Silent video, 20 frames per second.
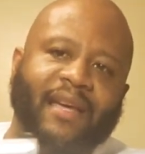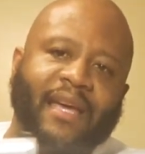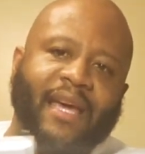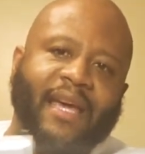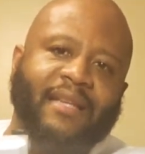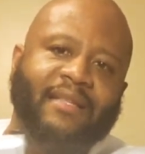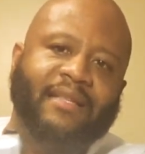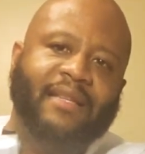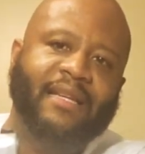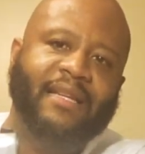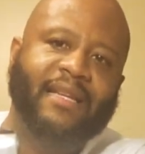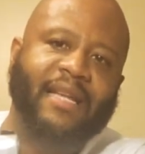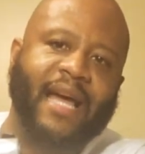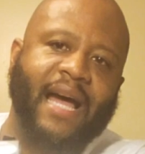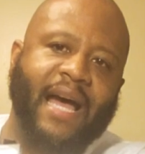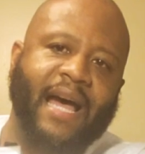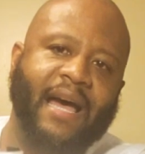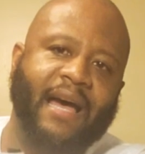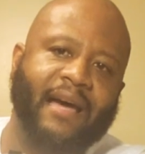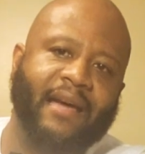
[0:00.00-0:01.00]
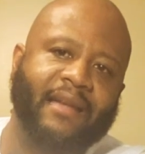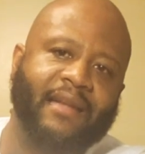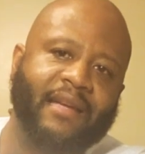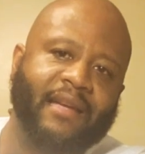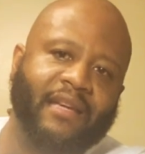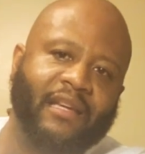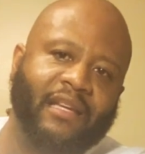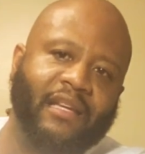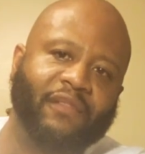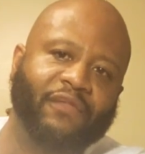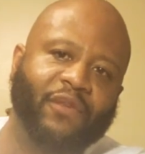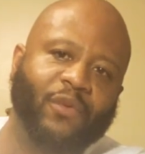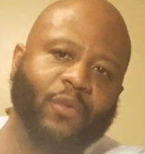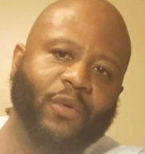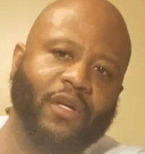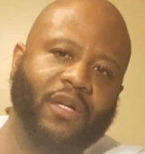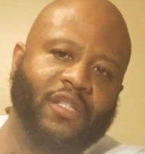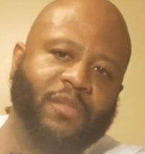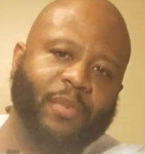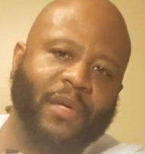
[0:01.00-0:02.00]
SD9, if you
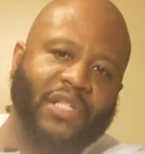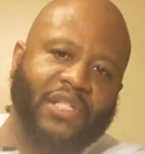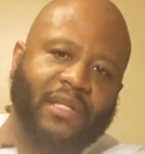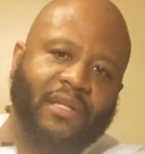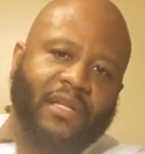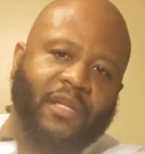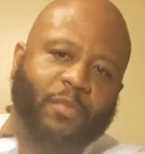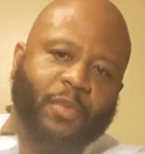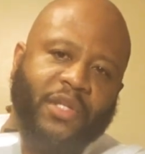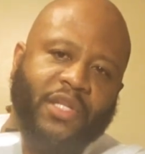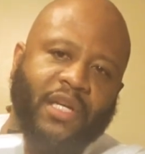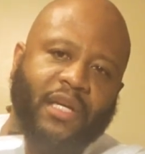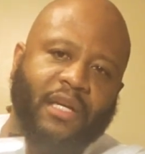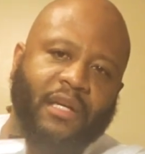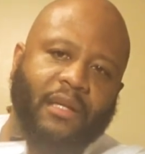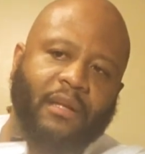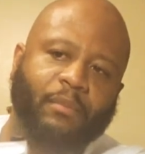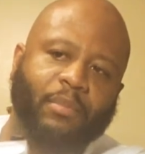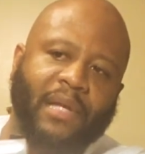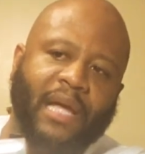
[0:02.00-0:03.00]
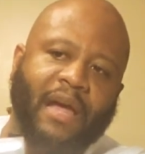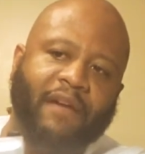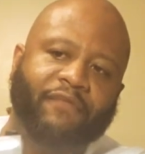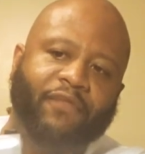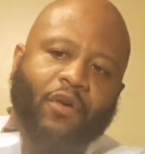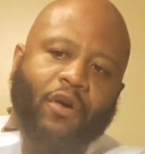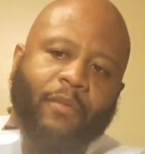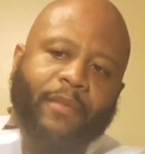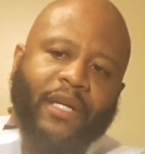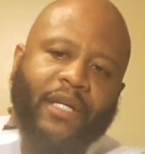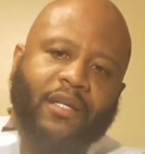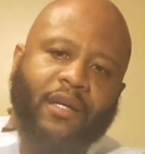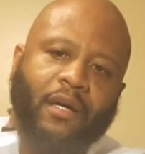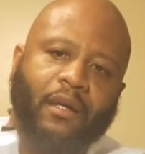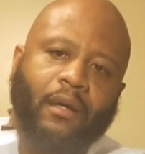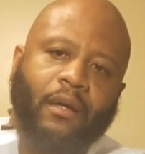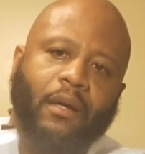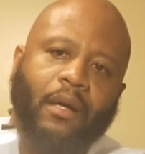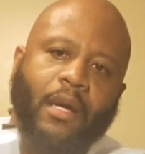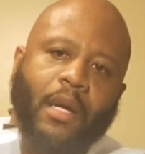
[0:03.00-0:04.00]
will, especially in this particular platform and
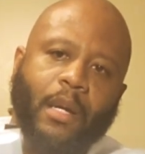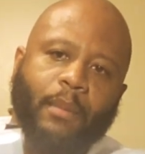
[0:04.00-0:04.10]
color.